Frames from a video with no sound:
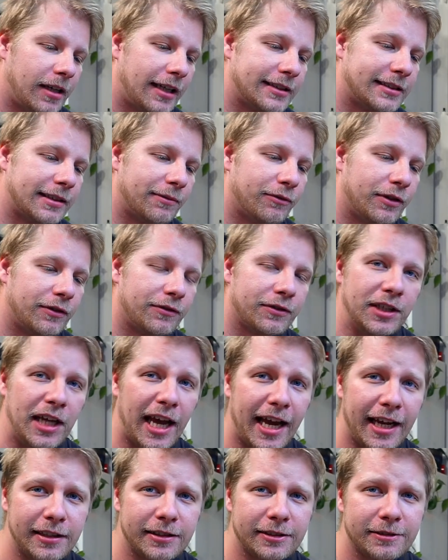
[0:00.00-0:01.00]

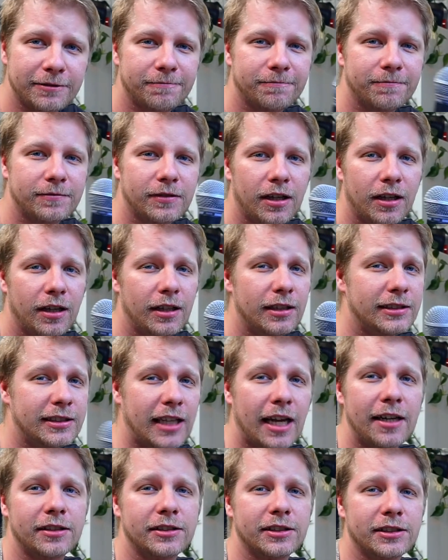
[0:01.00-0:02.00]
Sm58,
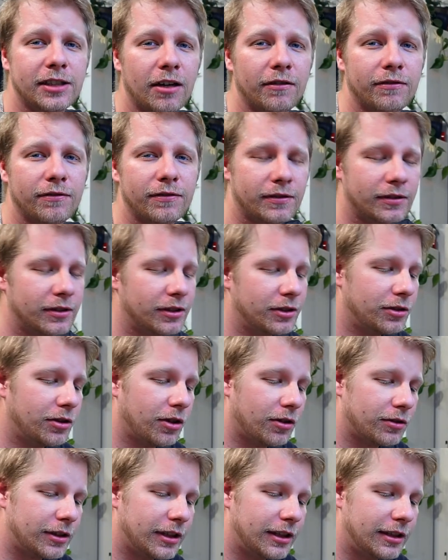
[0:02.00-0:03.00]
standard stuff. You
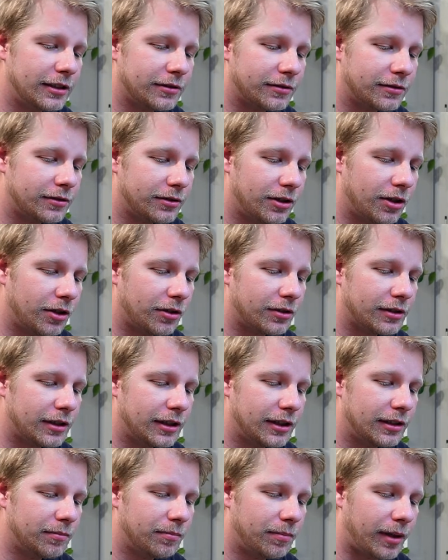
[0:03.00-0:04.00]
don't
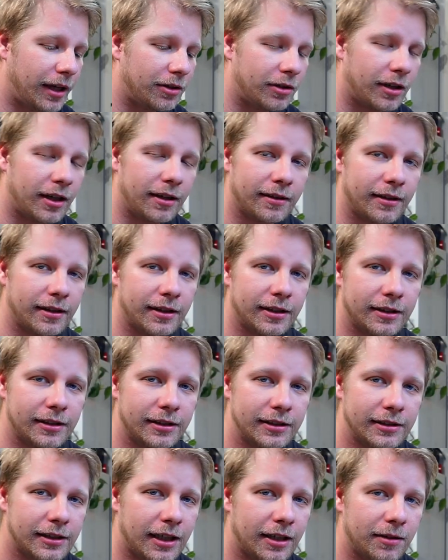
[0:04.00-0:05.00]
need better, I think. In
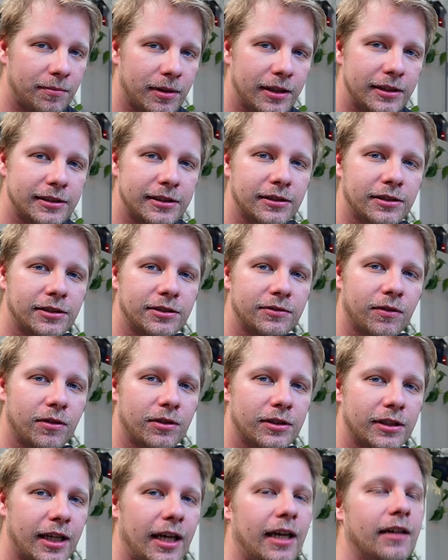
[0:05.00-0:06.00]
these kind of places, you
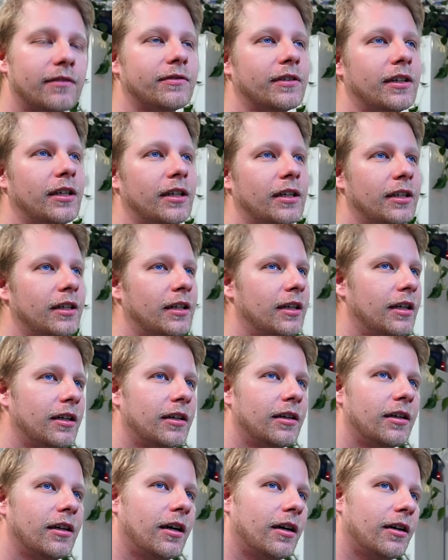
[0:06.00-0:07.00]
won't have
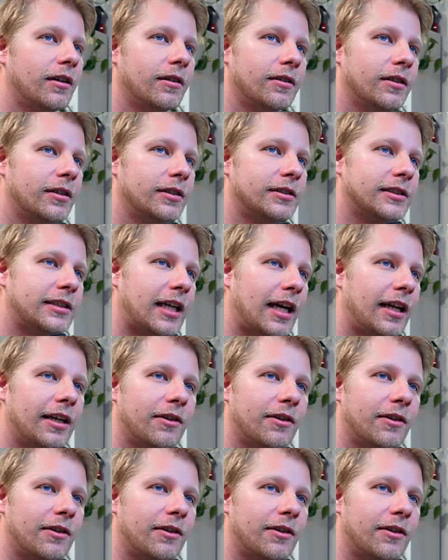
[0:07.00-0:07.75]
a sound